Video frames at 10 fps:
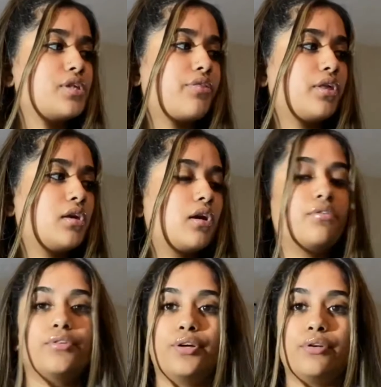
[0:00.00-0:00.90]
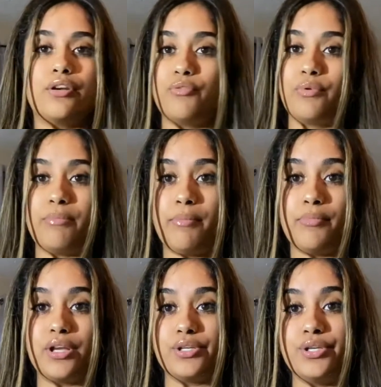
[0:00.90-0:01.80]
think. I don't know. I don't
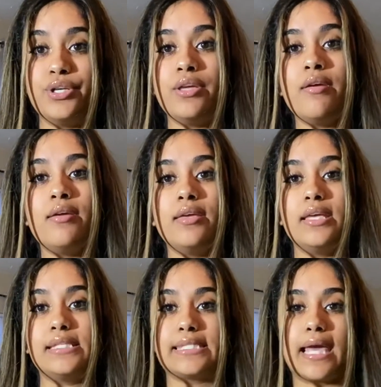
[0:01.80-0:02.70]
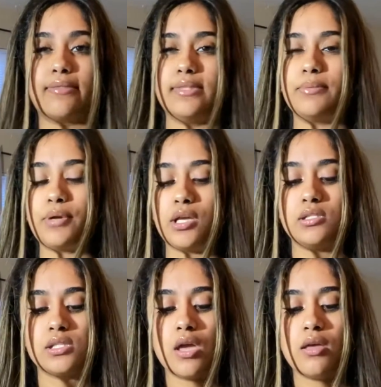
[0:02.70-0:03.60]
remember exactly the
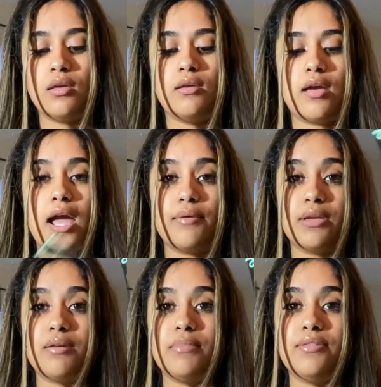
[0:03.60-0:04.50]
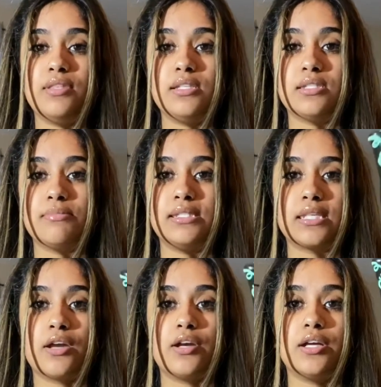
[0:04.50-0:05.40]
price. I recommend this
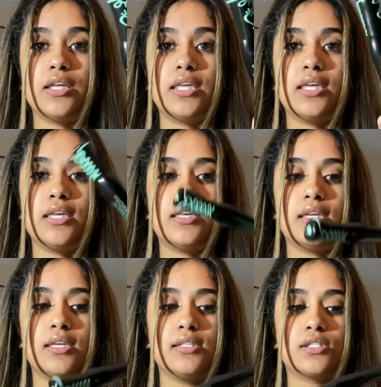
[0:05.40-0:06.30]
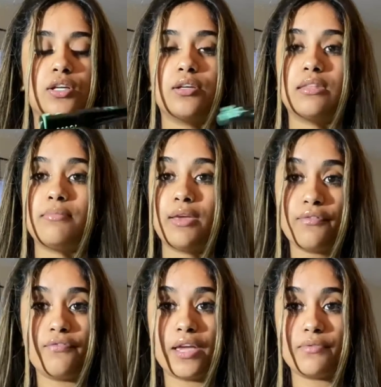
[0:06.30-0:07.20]
mascara. It is currently my
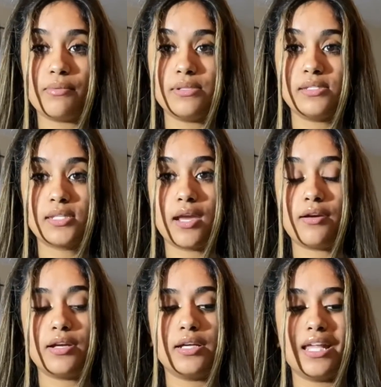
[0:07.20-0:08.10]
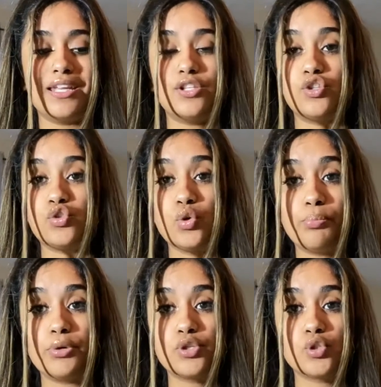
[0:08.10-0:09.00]
favorite mascara, and it's
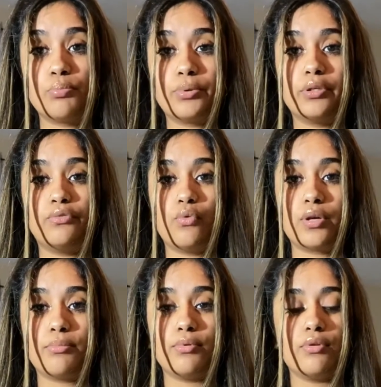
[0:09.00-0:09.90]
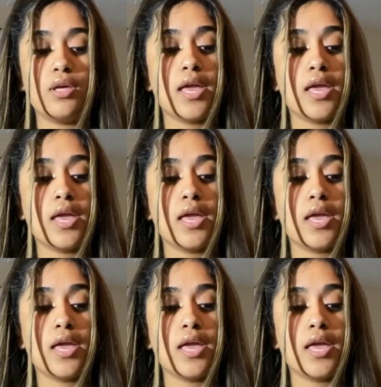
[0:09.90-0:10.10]
super, super affordable.